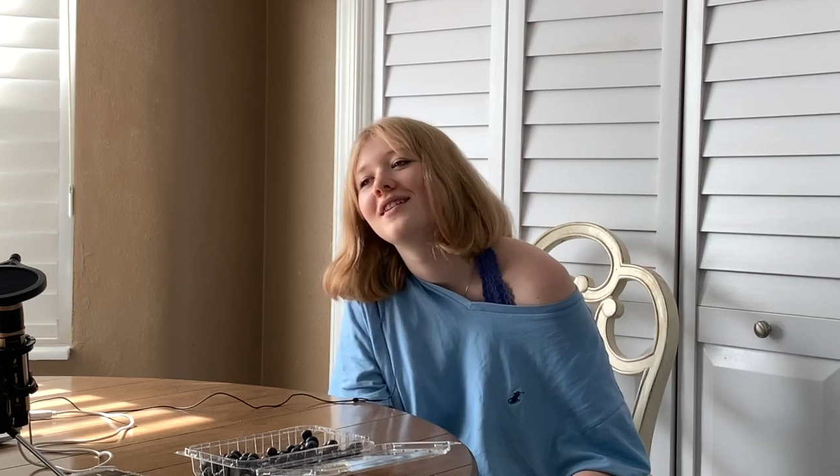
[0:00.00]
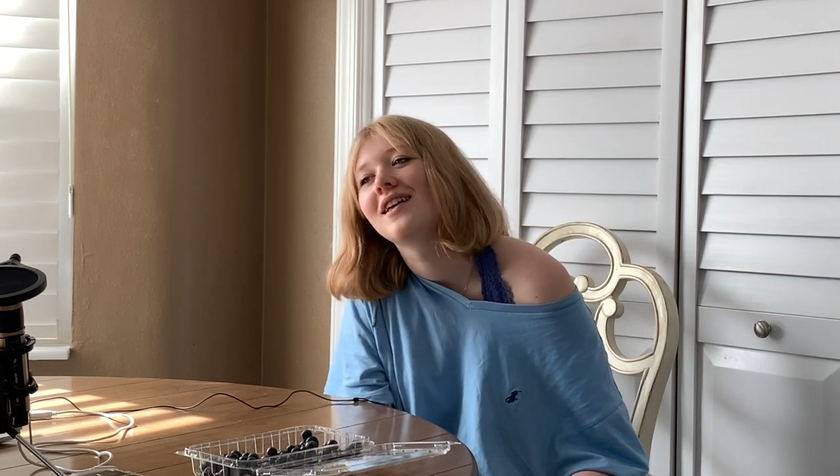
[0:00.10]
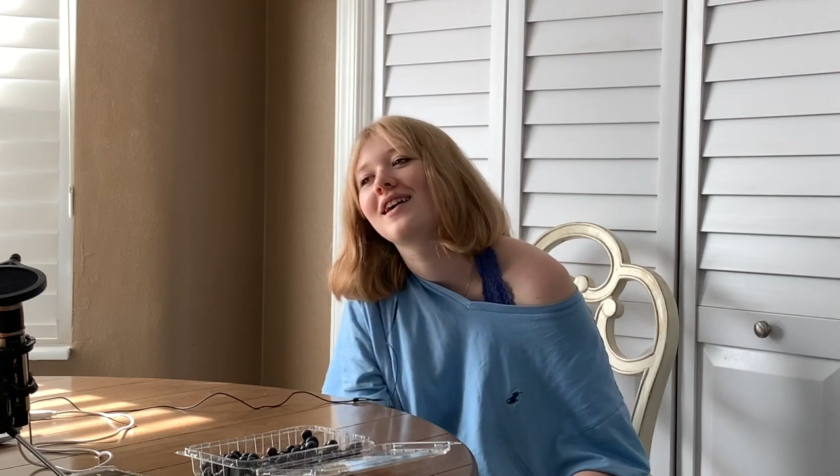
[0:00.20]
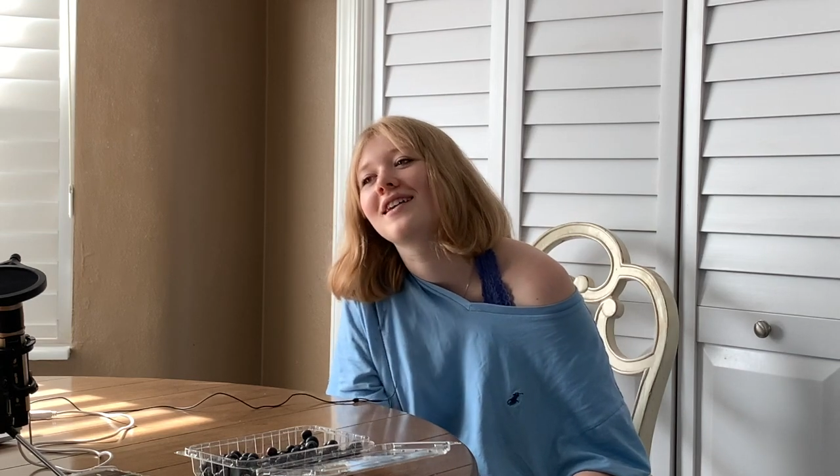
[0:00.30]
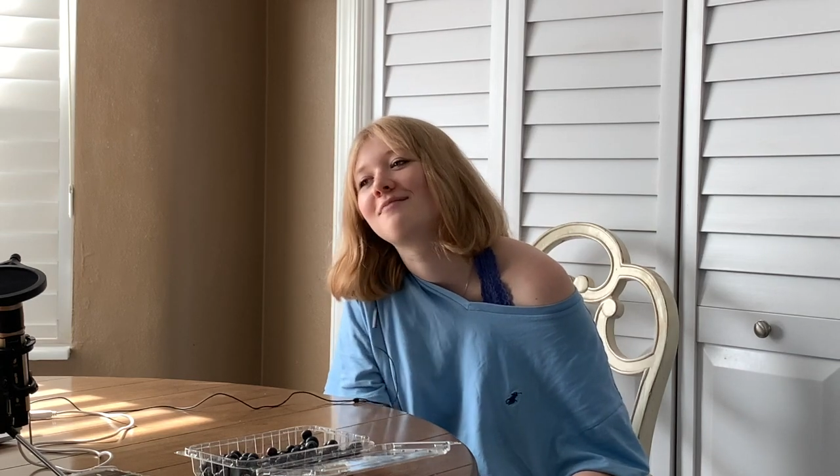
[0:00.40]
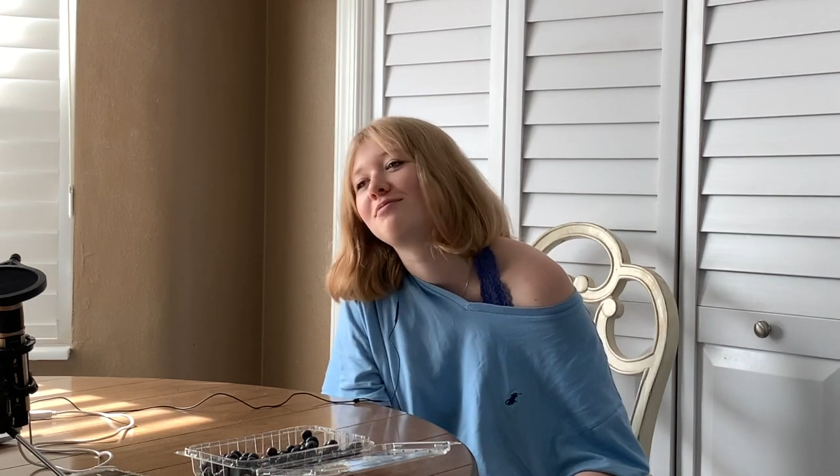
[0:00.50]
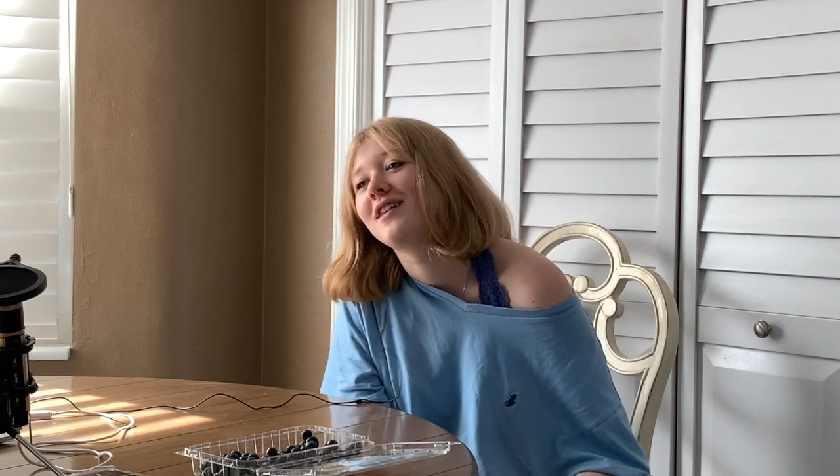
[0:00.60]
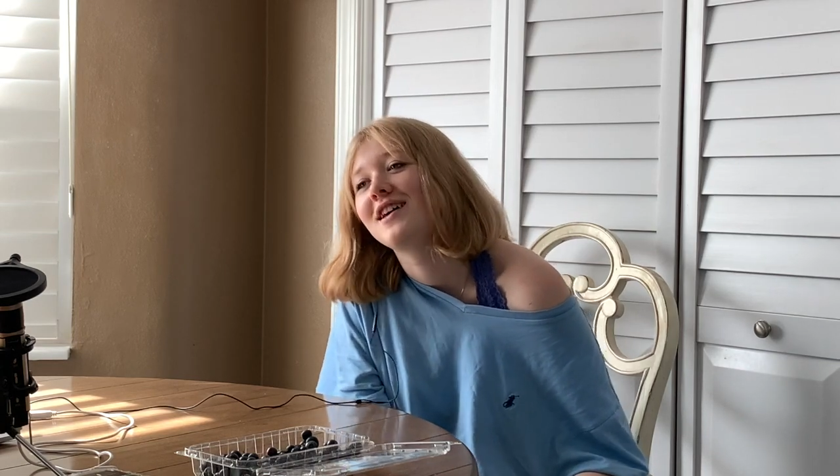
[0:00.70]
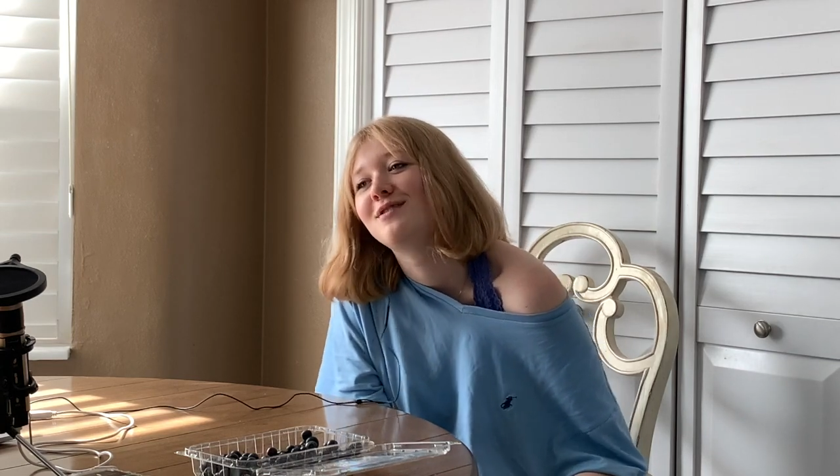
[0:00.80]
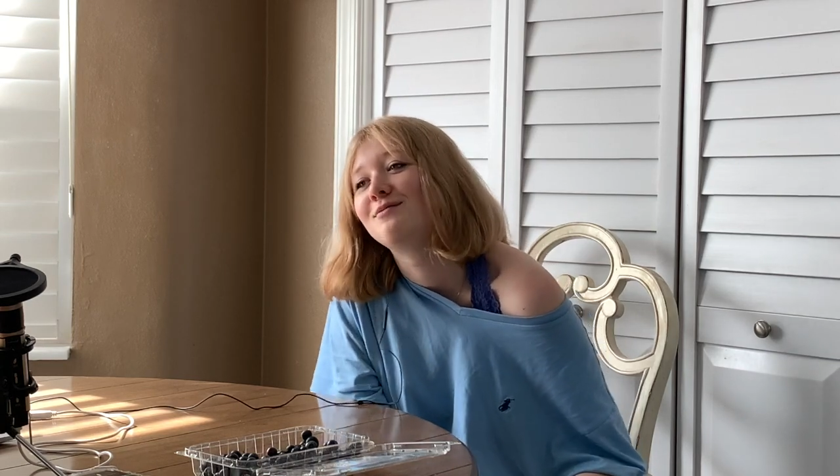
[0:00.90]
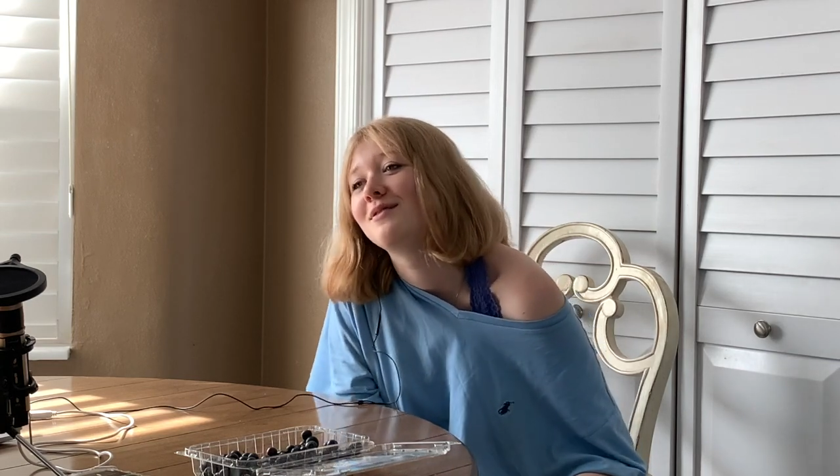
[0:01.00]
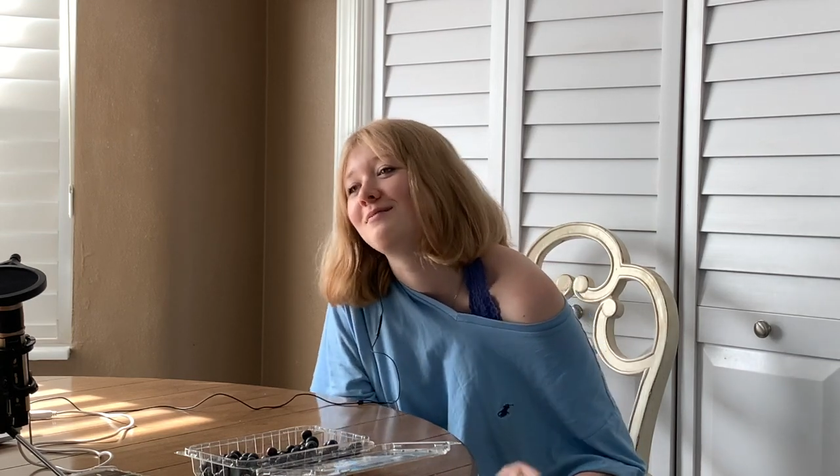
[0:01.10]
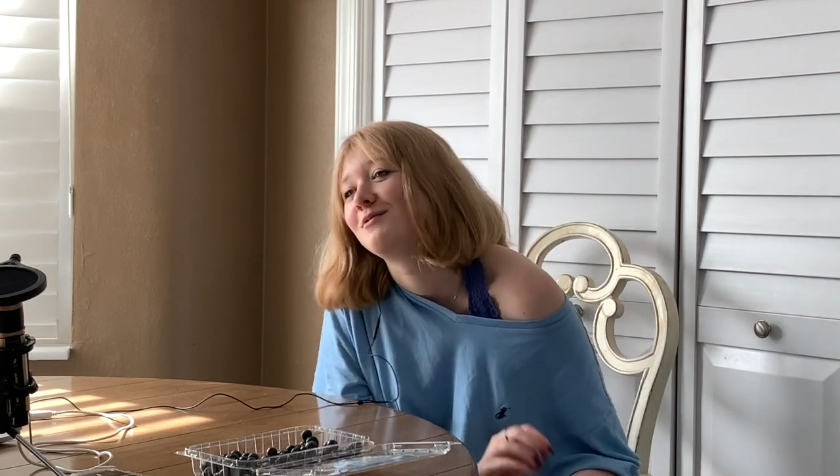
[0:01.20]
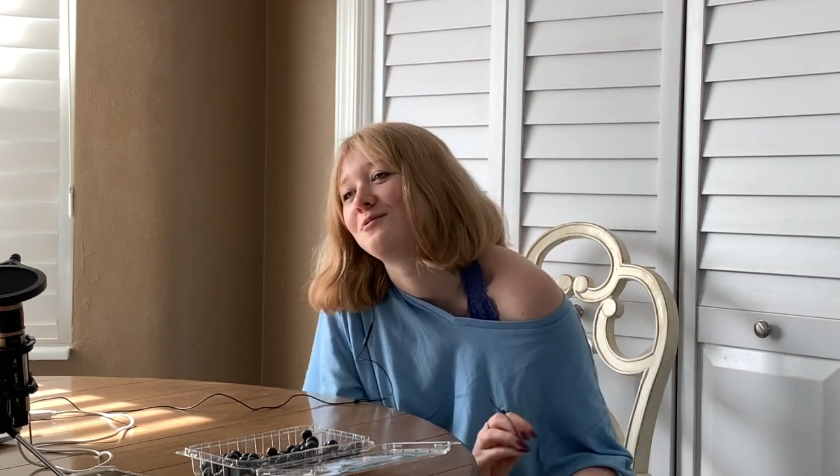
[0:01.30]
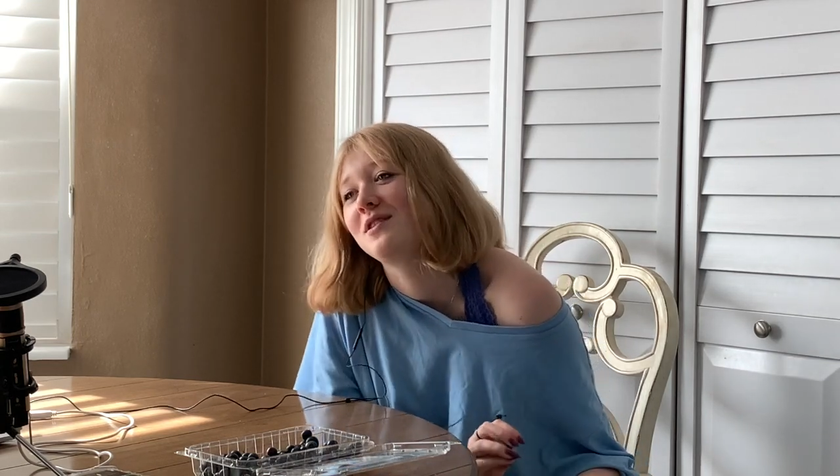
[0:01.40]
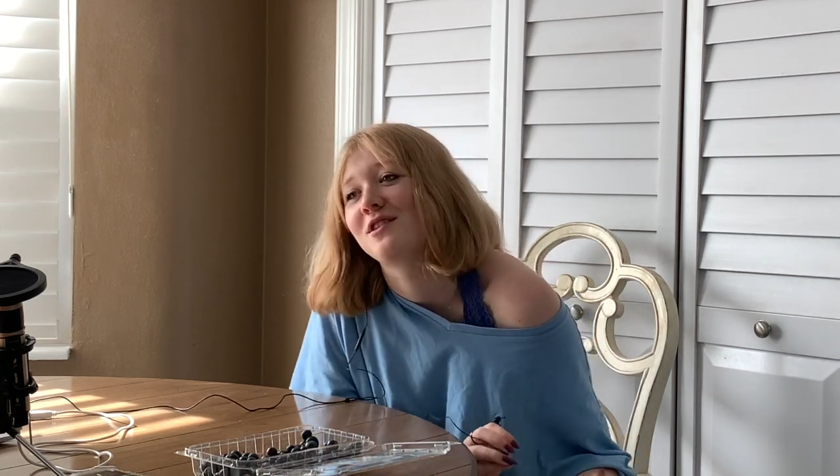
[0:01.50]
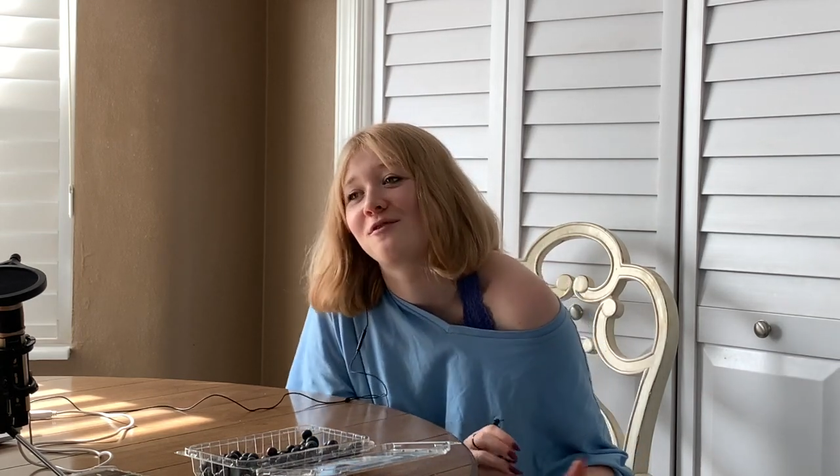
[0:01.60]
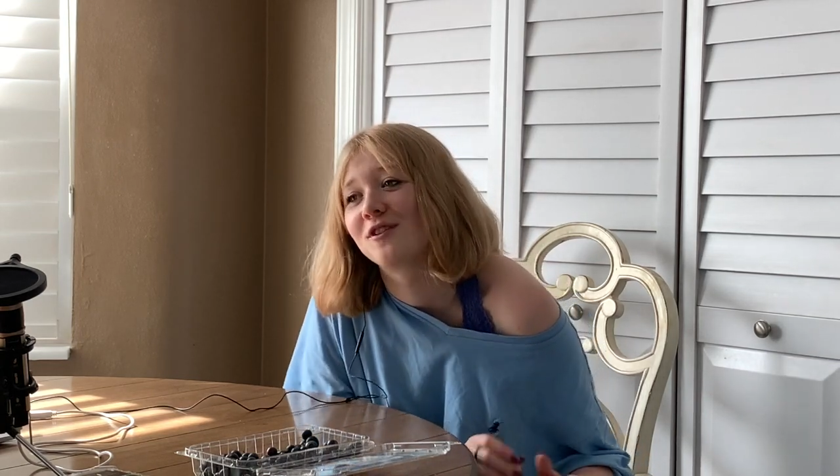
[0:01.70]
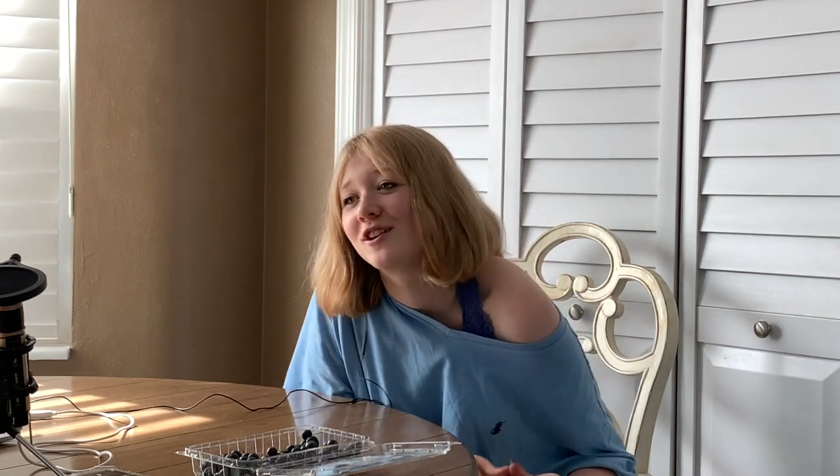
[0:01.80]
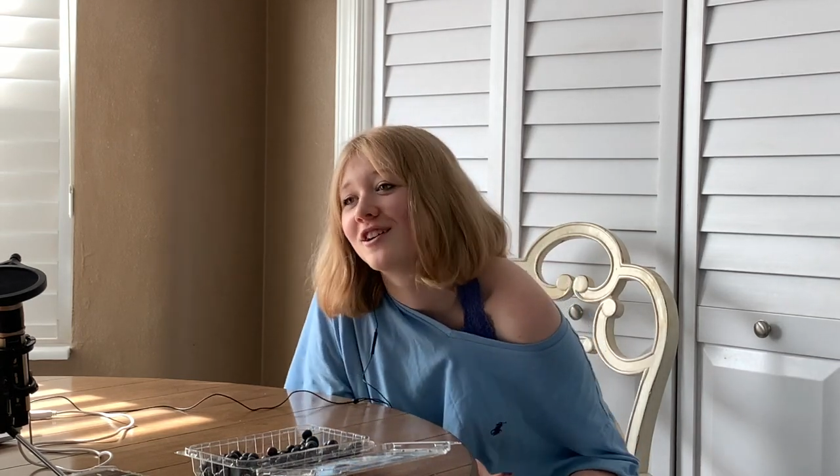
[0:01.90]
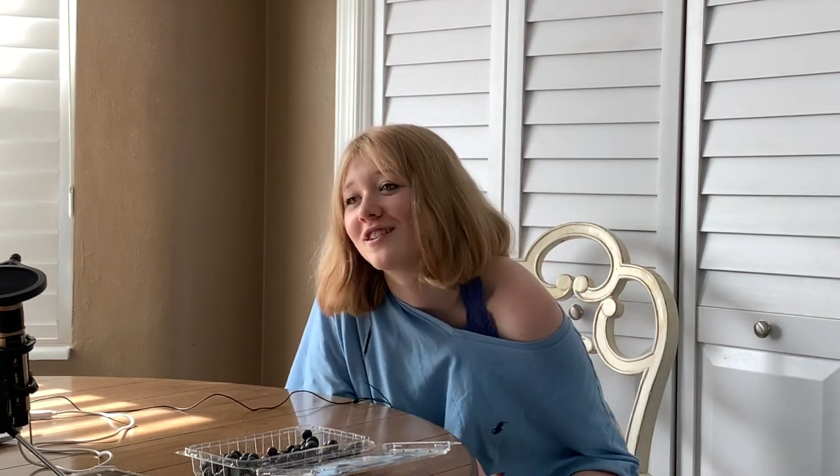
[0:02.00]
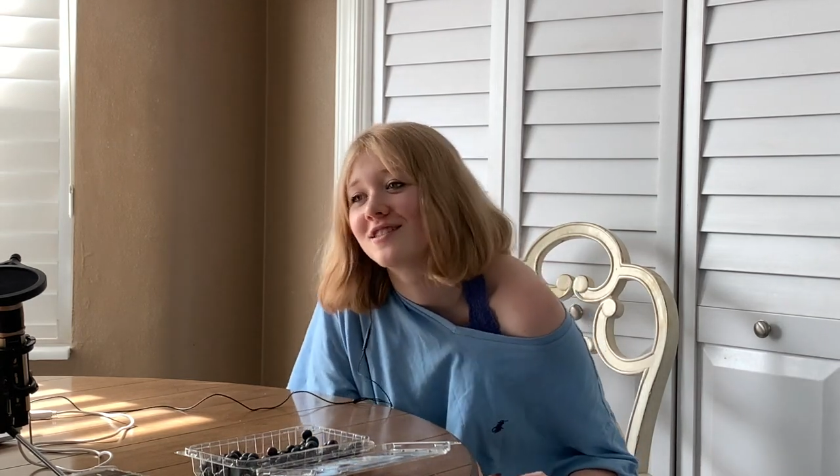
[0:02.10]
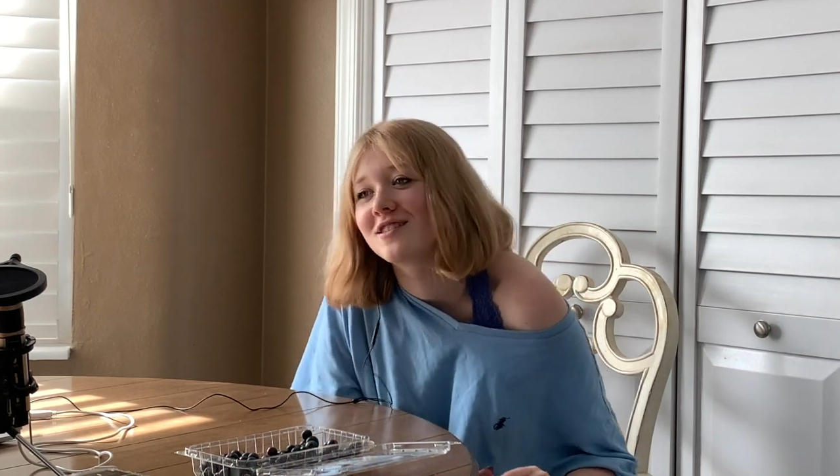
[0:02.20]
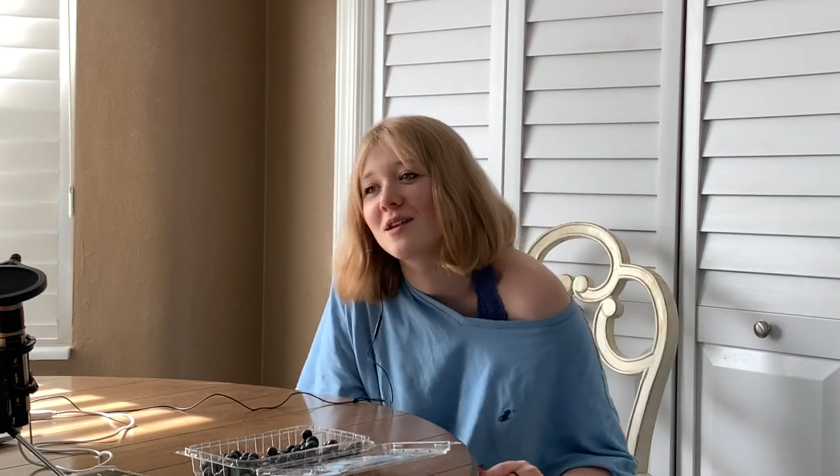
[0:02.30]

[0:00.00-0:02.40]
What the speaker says: like Place Between the Ferns,